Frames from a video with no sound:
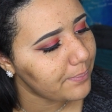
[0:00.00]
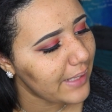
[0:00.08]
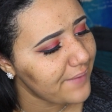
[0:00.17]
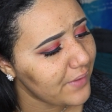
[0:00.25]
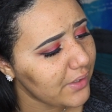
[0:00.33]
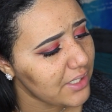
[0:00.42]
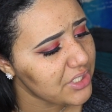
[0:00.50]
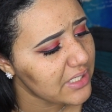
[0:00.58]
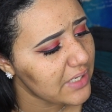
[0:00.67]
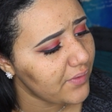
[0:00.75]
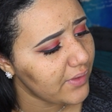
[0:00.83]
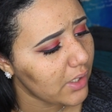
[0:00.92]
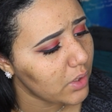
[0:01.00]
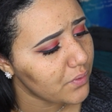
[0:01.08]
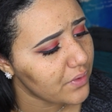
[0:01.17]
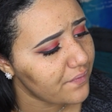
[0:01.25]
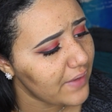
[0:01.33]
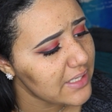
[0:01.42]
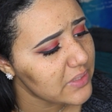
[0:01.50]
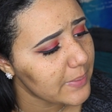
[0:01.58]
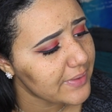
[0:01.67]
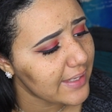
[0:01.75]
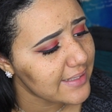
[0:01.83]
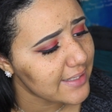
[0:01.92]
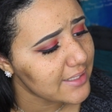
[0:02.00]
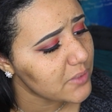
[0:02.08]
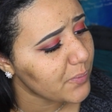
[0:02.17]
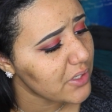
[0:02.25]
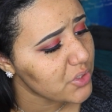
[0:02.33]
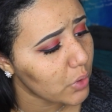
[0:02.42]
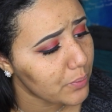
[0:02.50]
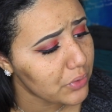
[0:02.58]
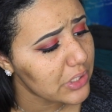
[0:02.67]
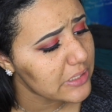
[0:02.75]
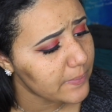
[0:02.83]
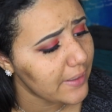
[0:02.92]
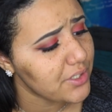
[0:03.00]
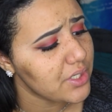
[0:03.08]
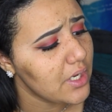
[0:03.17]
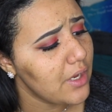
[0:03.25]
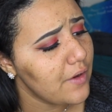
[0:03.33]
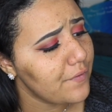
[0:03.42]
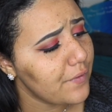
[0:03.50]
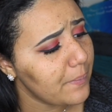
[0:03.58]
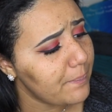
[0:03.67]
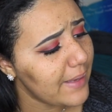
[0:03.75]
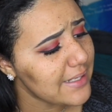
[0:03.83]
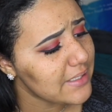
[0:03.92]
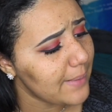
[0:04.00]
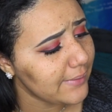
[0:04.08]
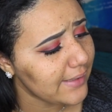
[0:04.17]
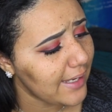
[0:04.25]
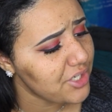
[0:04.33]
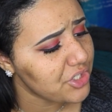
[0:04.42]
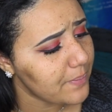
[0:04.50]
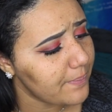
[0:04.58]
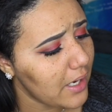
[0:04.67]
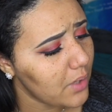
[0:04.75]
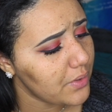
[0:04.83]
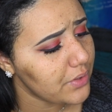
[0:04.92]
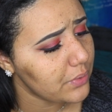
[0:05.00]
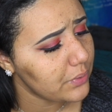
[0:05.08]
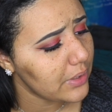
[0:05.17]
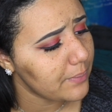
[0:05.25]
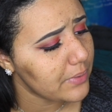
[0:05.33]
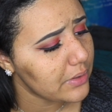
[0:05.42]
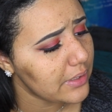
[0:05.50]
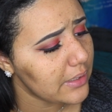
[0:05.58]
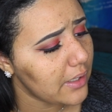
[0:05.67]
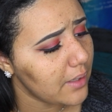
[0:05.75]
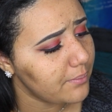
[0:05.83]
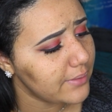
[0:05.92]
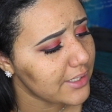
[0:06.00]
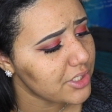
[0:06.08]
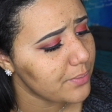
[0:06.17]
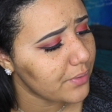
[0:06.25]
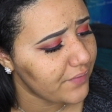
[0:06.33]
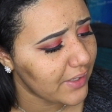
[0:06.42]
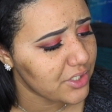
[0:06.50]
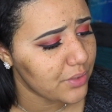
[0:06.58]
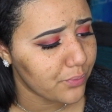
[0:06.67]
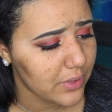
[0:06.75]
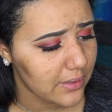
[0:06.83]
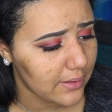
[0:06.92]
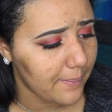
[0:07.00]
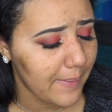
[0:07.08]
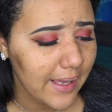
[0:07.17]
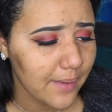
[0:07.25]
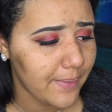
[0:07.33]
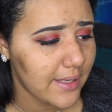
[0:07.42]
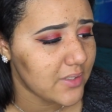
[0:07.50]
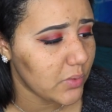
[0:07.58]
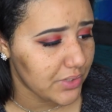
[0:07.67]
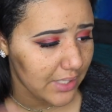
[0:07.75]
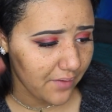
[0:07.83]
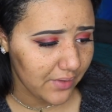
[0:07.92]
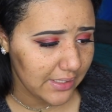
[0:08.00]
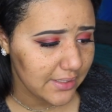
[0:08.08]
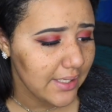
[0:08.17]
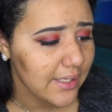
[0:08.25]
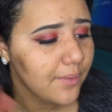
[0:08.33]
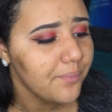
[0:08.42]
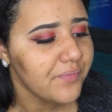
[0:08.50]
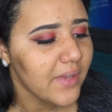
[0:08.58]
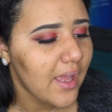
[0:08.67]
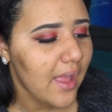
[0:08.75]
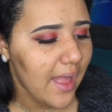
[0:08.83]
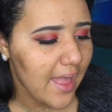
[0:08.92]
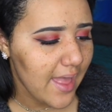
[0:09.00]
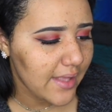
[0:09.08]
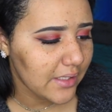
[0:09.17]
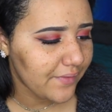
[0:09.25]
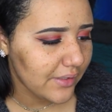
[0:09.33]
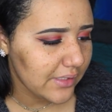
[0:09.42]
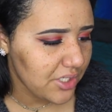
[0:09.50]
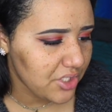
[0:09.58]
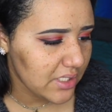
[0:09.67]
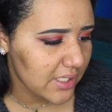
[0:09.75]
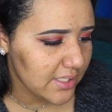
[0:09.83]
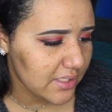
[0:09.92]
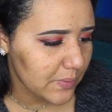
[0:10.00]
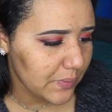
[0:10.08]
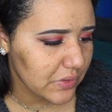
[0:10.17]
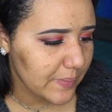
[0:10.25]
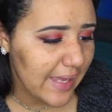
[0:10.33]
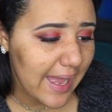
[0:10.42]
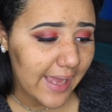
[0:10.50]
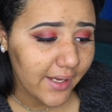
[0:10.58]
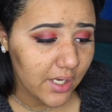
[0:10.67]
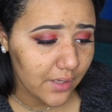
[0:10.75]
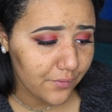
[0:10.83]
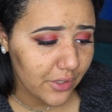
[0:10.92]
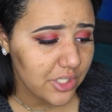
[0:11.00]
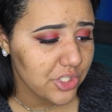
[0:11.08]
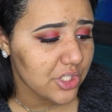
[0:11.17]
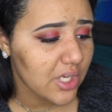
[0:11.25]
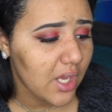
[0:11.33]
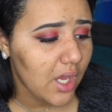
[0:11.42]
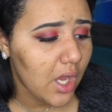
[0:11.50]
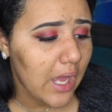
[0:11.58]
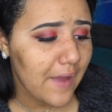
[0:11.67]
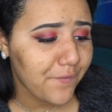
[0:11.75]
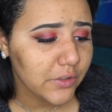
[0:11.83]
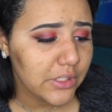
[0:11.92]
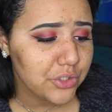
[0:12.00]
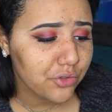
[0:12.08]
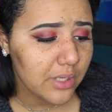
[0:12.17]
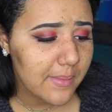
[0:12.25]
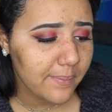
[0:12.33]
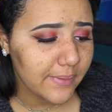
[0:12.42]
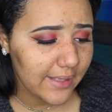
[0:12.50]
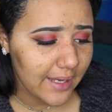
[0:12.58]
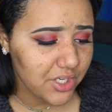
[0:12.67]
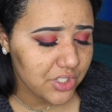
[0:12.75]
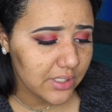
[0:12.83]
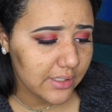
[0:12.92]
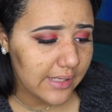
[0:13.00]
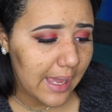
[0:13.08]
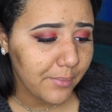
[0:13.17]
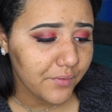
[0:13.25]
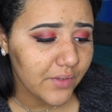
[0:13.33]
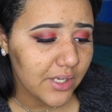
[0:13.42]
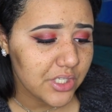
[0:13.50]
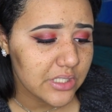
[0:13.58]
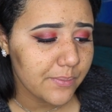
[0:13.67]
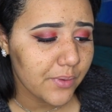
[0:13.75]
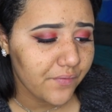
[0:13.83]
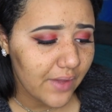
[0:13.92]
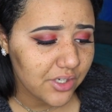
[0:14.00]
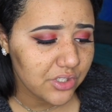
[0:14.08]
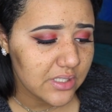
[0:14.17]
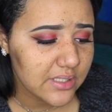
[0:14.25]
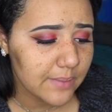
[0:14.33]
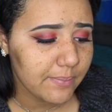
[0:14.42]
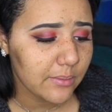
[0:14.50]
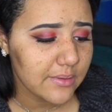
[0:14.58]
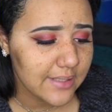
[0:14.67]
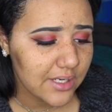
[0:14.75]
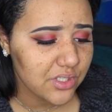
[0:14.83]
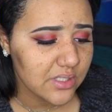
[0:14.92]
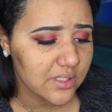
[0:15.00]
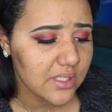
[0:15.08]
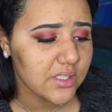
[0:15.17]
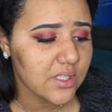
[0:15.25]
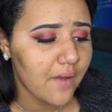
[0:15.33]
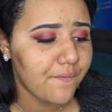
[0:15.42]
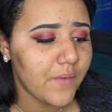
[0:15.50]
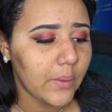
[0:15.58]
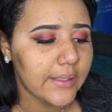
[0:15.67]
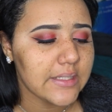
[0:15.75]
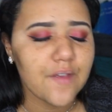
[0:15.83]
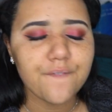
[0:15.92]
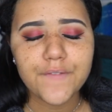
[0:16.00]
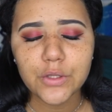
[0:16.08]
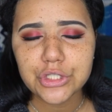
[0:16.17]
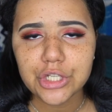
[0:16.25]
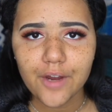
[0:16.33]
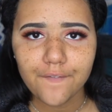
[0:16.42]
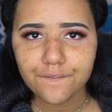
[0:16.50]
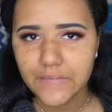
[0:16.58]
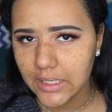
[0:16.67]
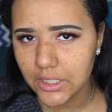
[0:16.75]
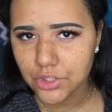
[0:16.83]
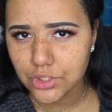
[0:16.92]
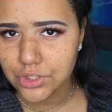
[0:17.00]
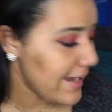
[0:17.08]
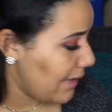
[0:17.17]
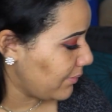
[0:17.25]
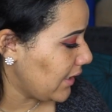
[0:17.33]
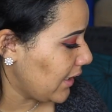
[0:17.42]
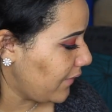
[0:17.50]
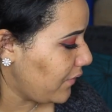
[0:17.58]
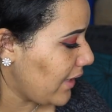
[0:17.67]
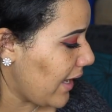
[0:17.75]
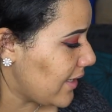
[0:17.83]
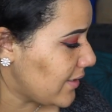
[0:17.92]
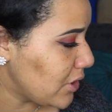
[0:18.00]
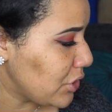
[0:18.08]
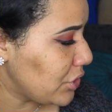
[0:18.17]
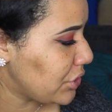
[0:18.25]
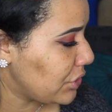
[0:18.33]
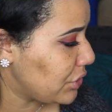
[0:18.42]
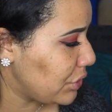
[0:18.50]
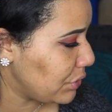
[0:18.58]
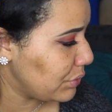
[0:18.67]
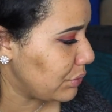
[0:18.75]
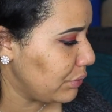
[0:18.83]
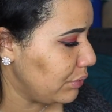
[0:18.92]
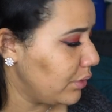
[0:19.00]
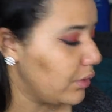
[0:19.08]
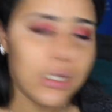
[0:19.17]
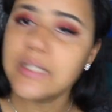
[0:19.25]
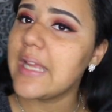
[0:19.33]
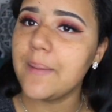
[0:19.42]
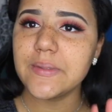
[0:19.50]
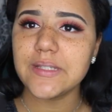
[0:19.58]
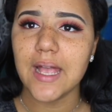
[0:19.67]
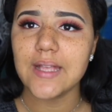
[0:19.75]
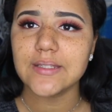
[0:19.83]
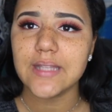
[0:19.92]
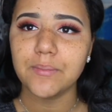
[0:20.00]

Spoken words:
Apply foundation evenly all over the face with a dense brush or beauty sponge. For best application, pair with Huda Beauty Complexion Perfection Pre-Makeup Base, which I already did. And the foundation is supposed to be high coverage, effortless cream application, camouflages imperfections, pigmentations, soft focus, filter finish. Now I'm gonna give you guys two type of tests.